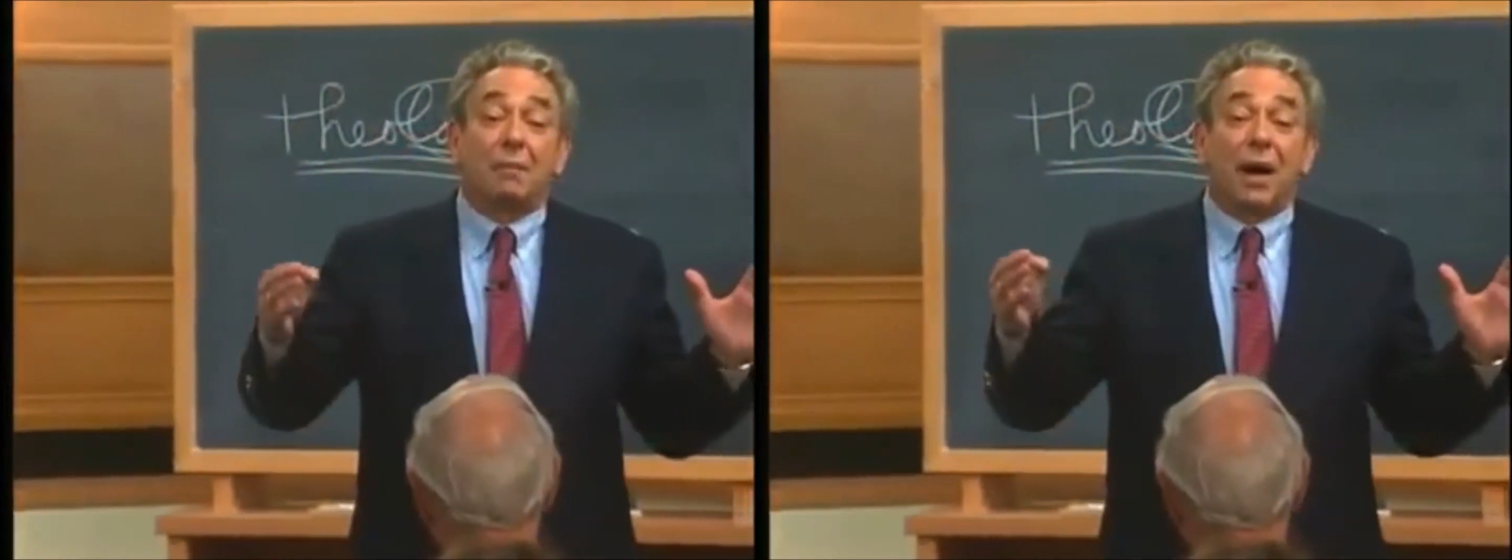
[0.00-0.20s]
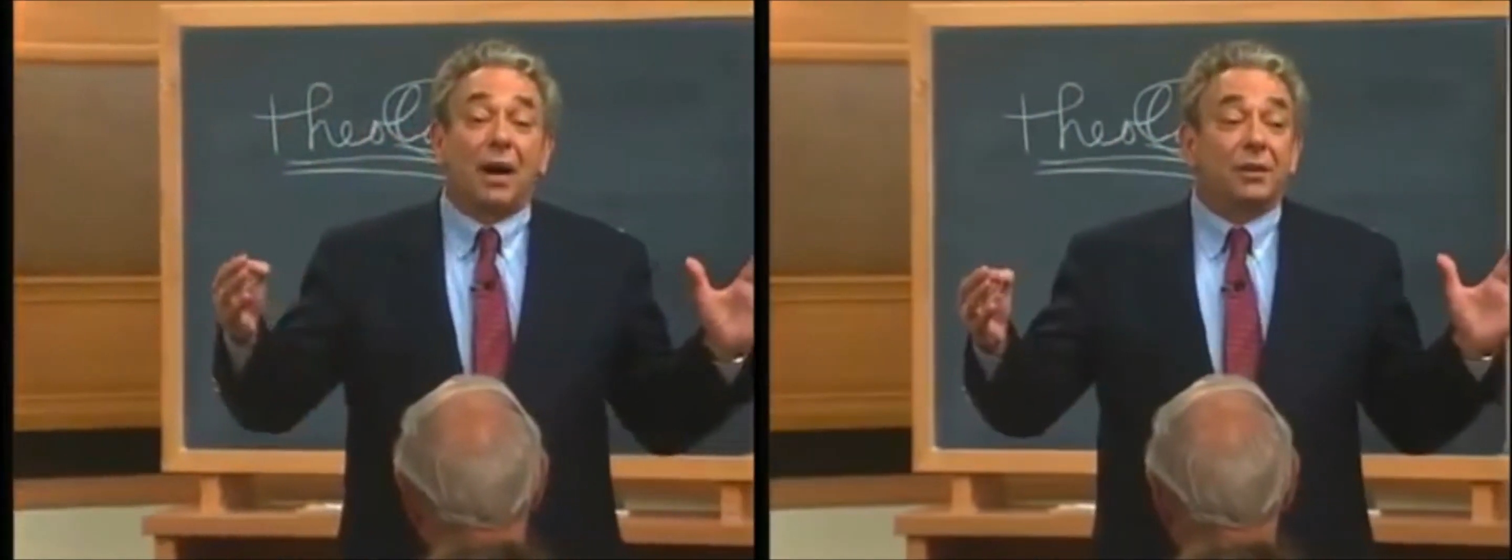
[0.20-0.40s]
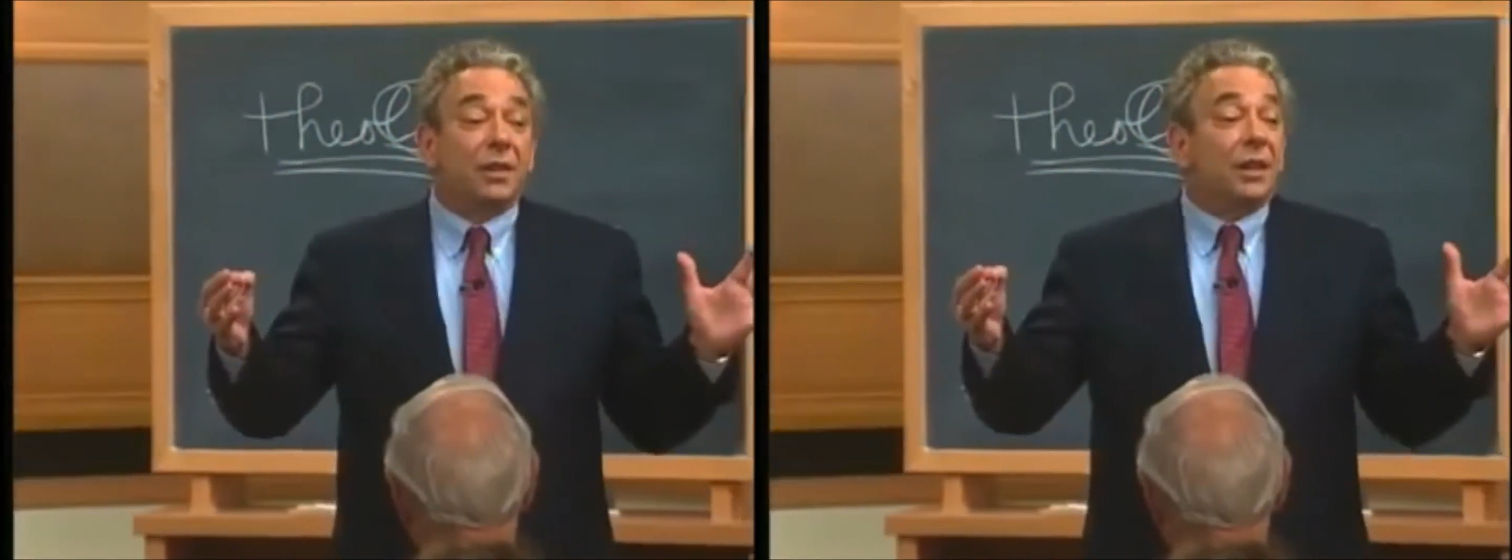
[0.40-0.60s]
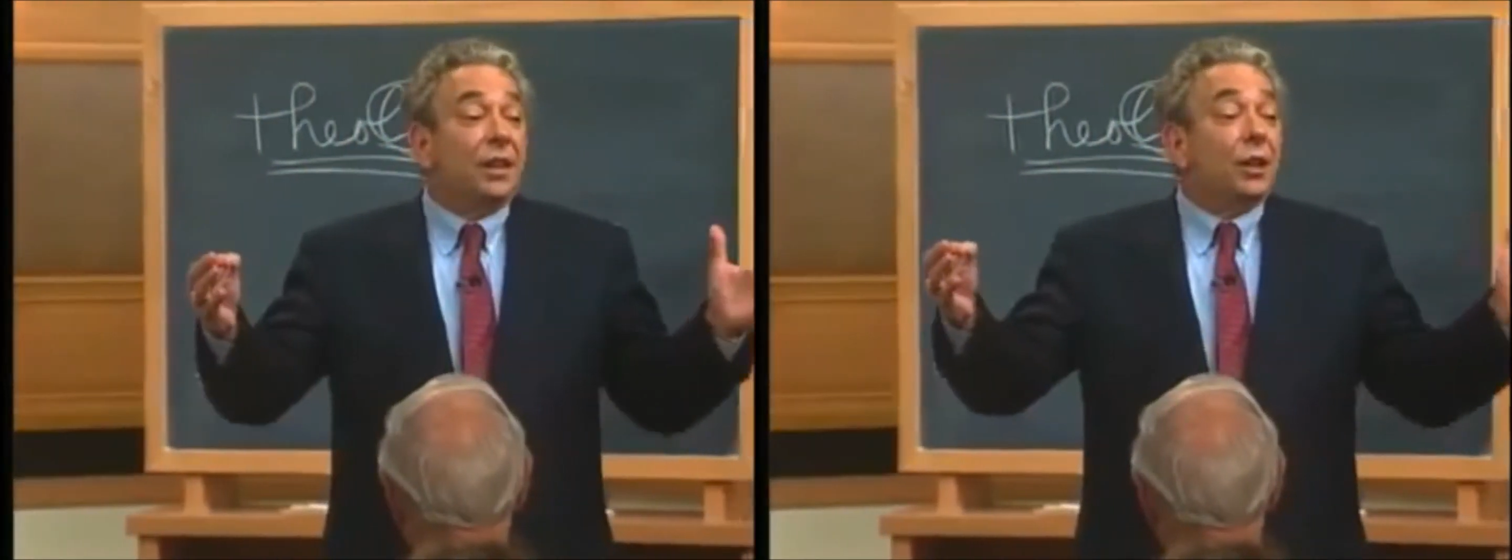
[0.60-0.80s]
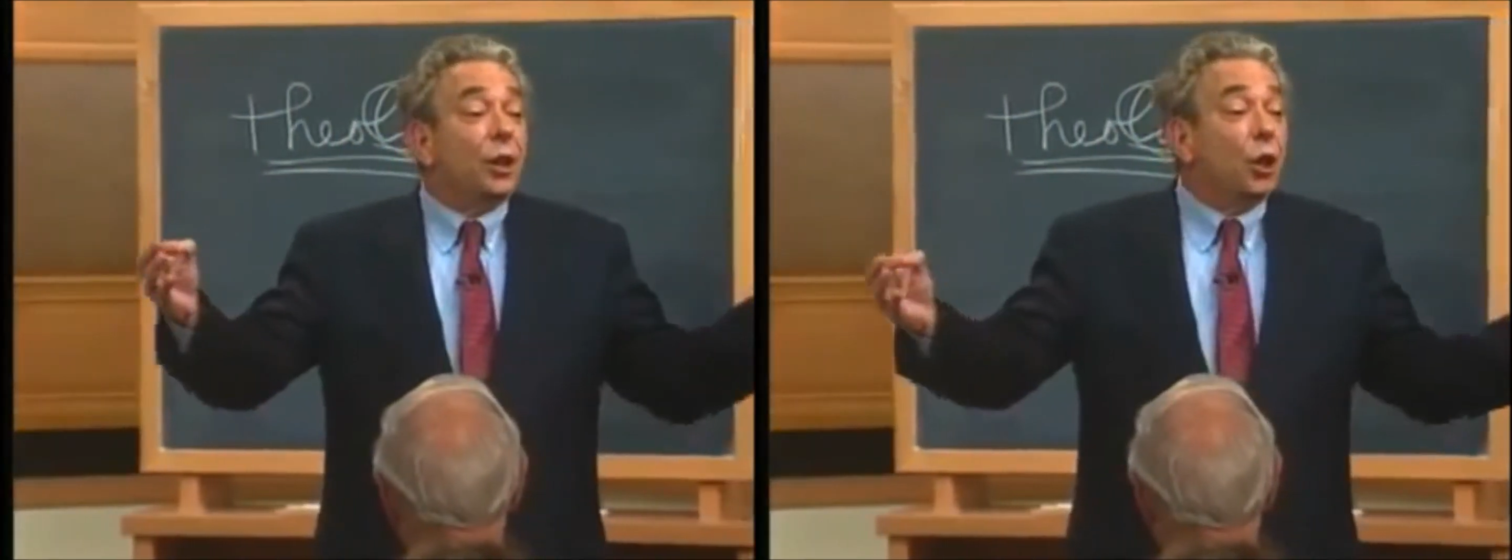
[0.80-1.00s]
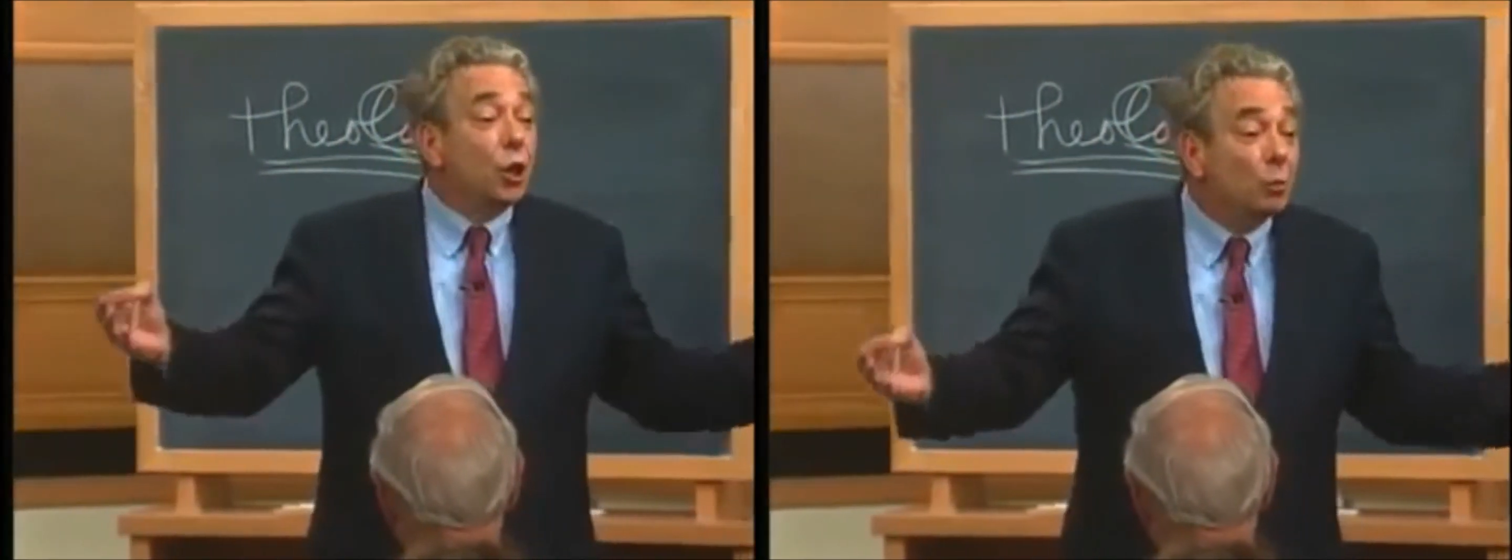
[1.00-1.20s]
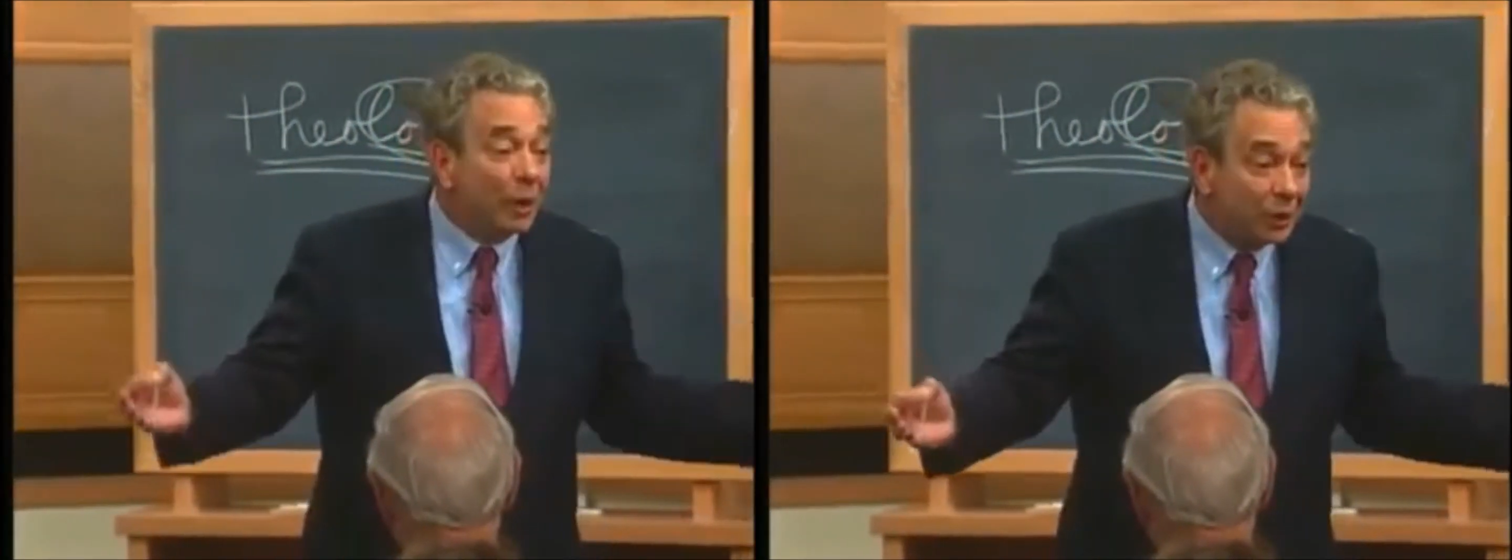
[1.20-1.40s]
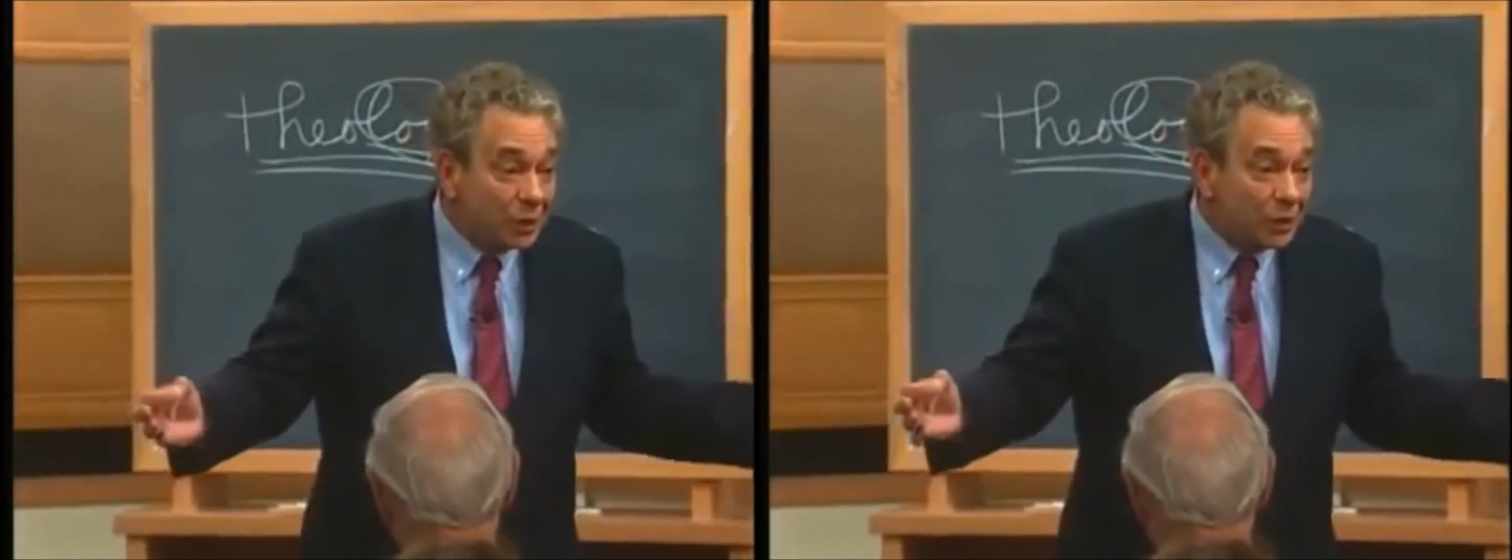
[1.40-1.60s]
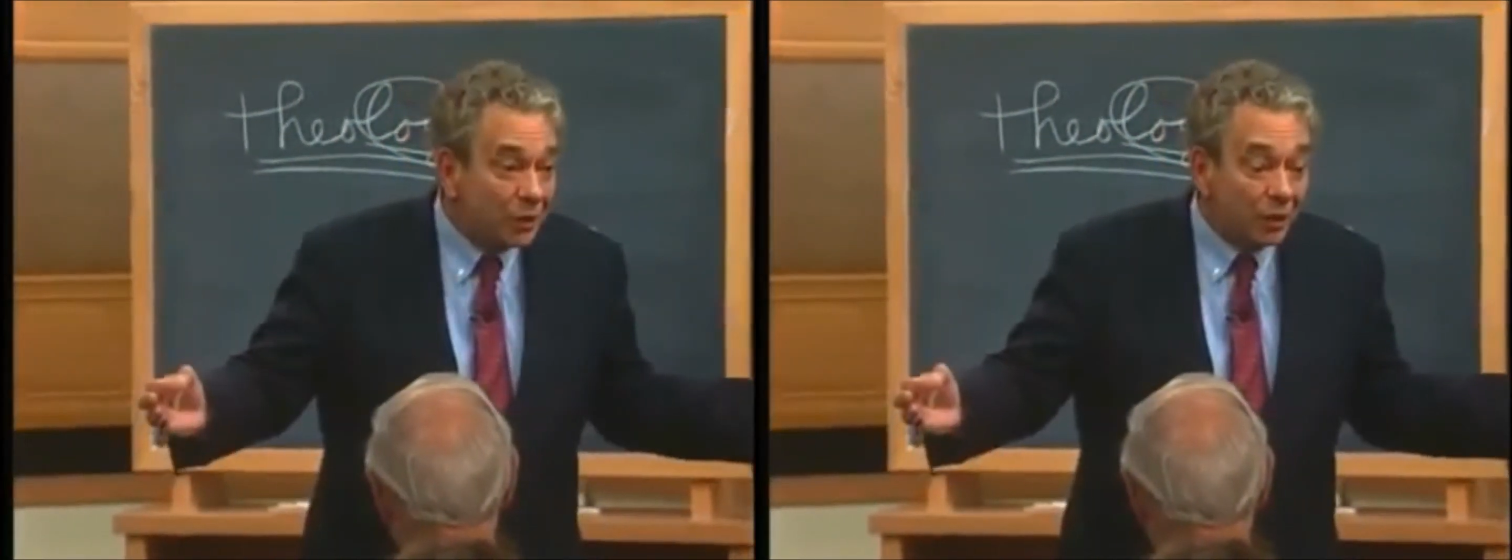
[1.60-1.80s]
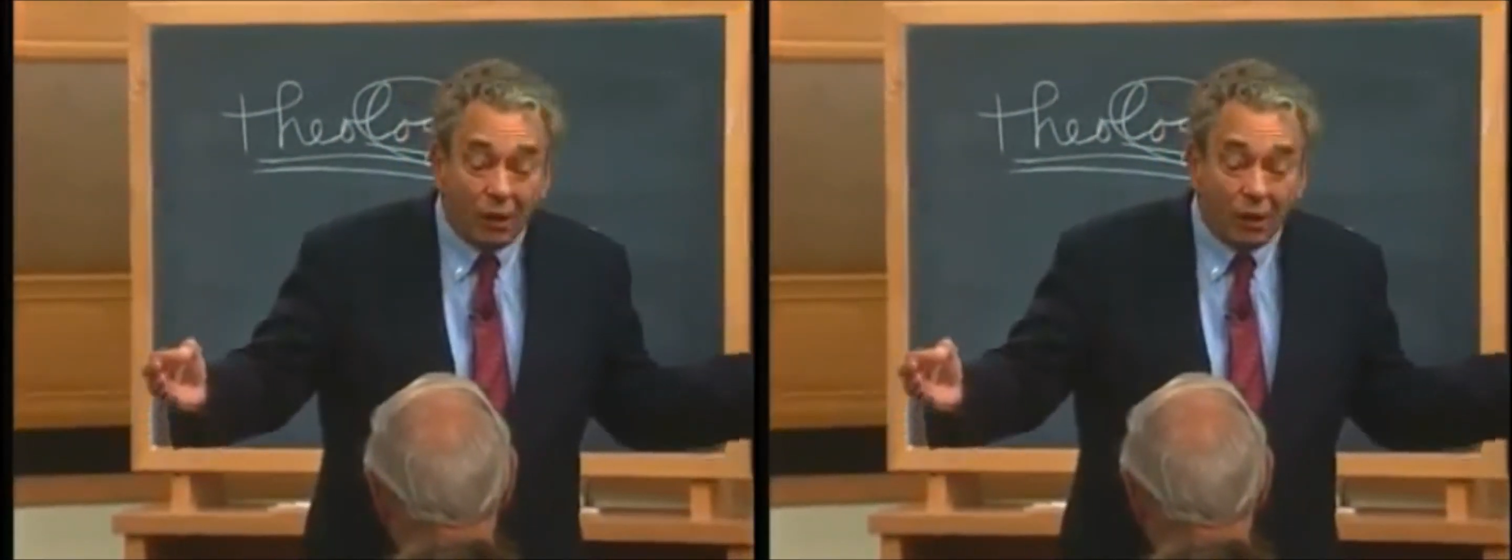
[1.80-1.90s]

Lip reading: about humans,